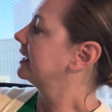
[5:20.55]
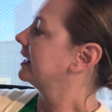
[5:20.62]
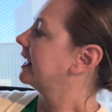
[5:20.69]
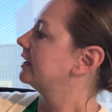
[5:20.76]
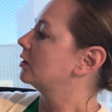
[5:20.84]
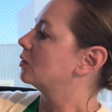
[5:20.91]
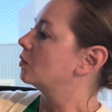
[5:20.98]

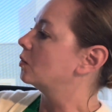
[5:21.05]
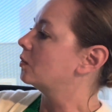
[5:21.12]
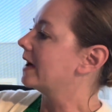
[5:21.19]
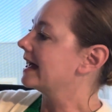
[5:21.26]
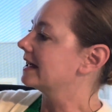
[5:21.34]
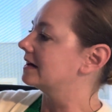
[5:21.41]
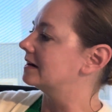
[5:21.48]
and a
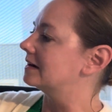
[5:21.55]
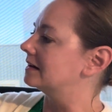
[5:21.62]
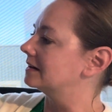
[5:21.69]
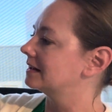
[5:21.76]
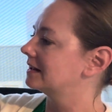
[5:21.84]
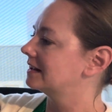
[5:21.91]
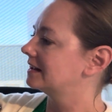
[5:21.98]

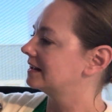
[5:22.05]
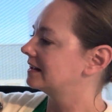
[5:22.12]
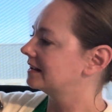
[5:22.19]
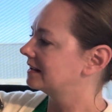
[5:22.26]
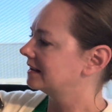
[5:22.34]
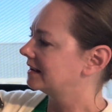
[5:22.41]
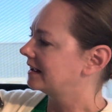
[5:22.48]
whale
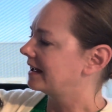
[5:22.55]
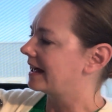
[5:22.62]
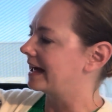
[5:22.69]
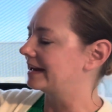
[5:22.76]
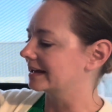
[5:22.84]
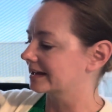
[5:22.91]
and a